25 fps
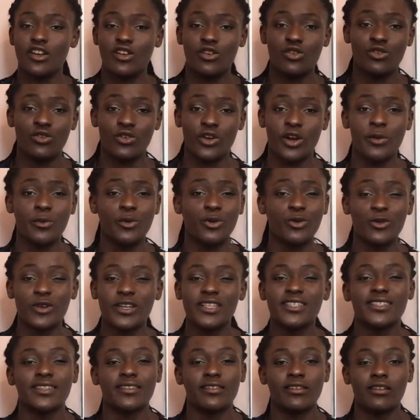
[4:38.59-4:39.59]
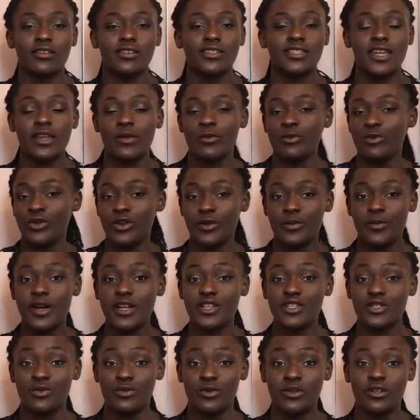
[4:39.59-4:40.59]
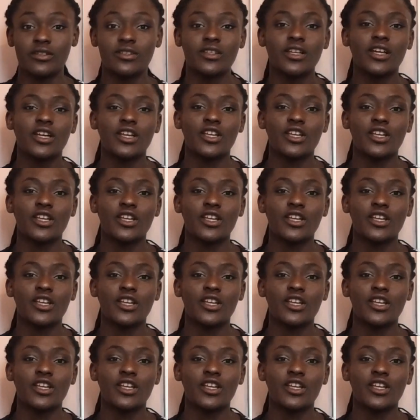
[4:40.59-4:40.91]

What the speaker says: or I'm always the last table no matter what.